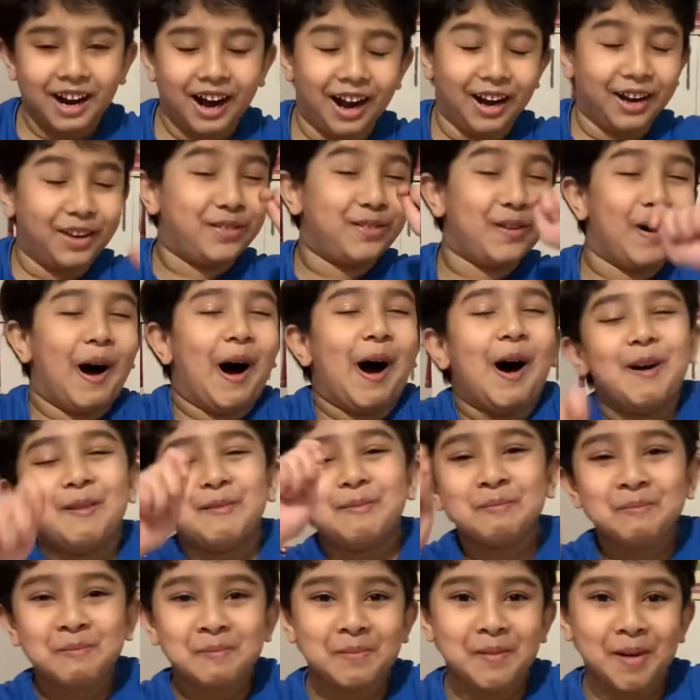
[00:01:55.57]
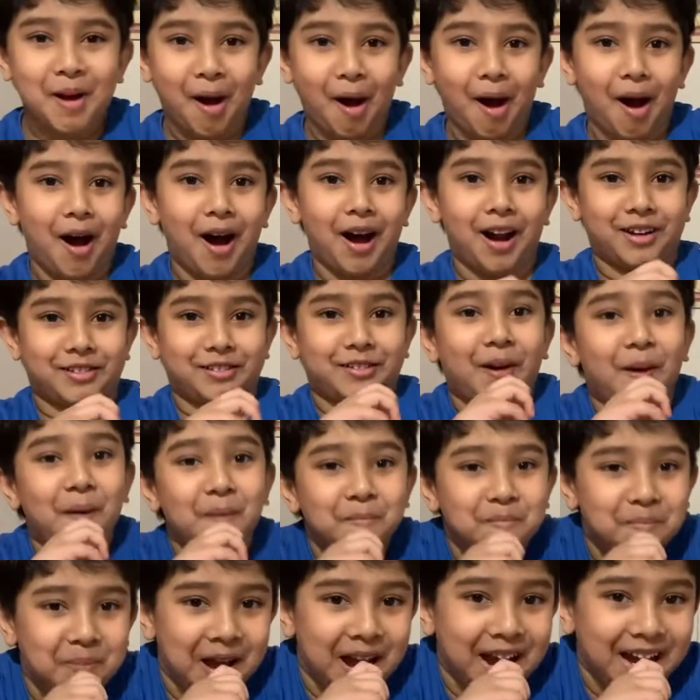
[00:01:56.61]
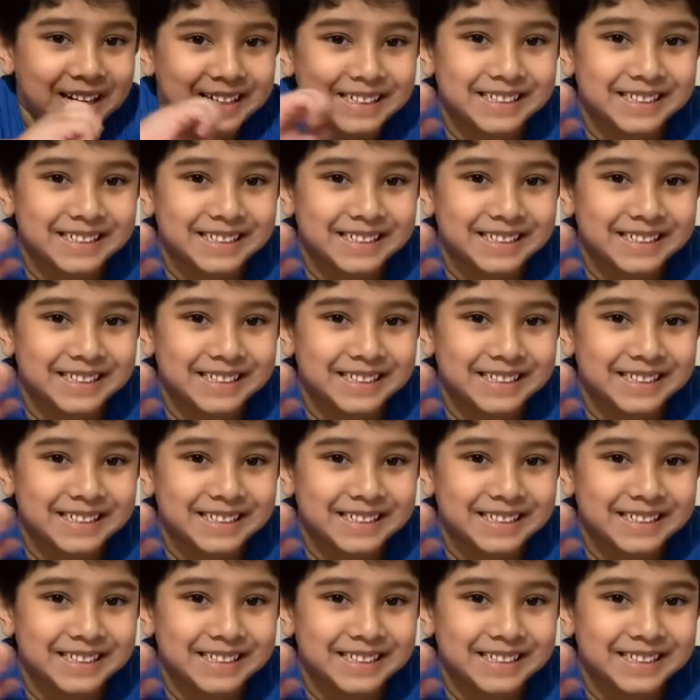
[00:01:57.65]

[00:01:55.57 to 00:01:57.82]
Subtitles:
A drum, a trumpet.